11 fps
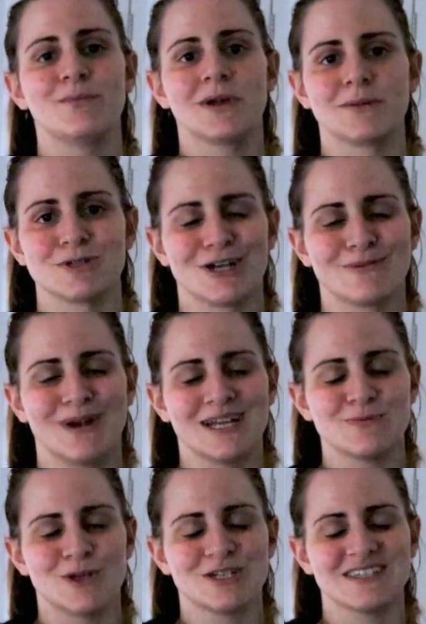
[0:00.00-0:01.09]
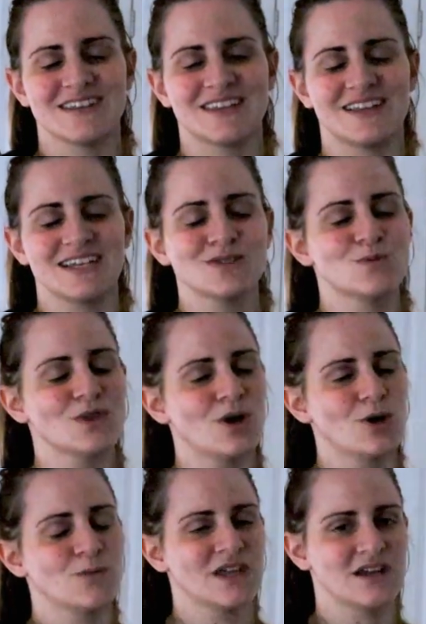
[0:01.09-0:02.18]
But I'm sharing my experience nonetheless with the
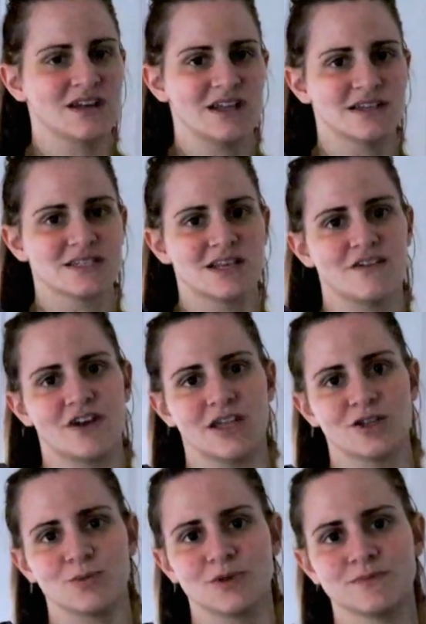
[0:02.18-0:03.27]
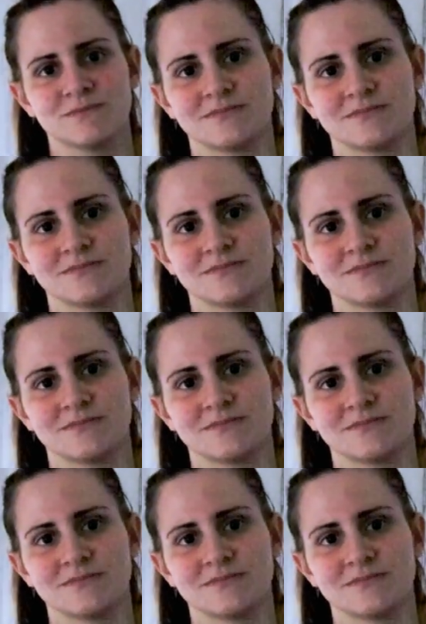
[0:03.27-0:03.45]
hope that it is valuable.